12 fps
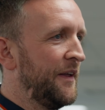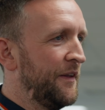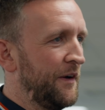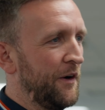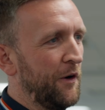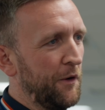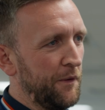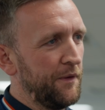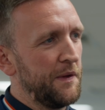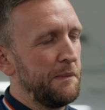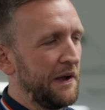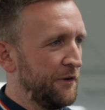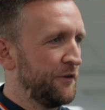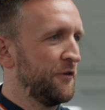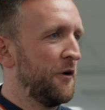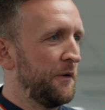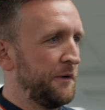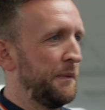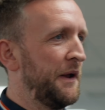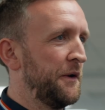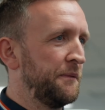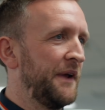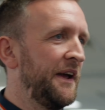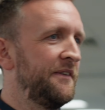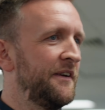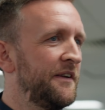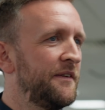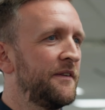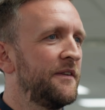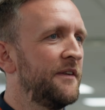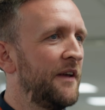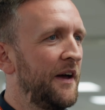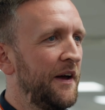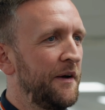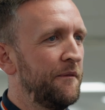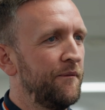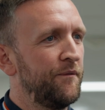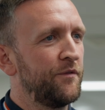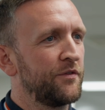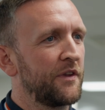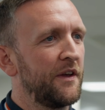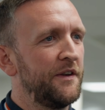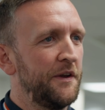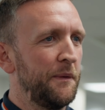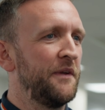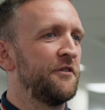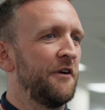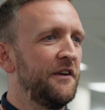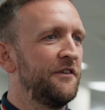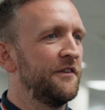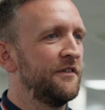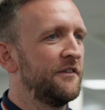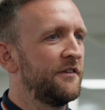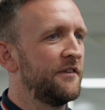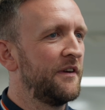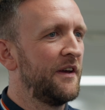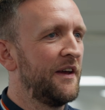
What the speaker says: The manuals are always being updated, new iterations.